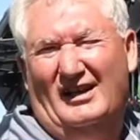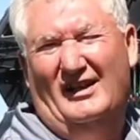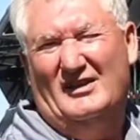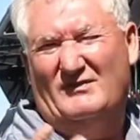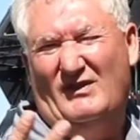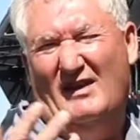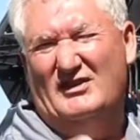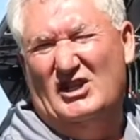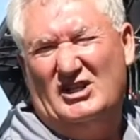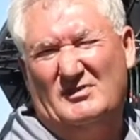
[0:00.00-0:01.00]
There's 5
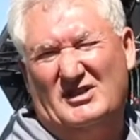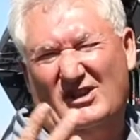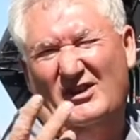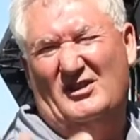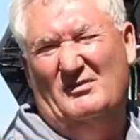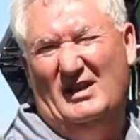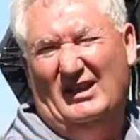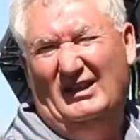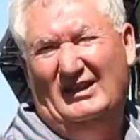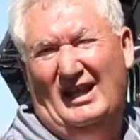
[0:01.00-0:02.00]
adjustments, start in the
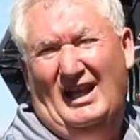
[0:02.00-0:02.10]
middle,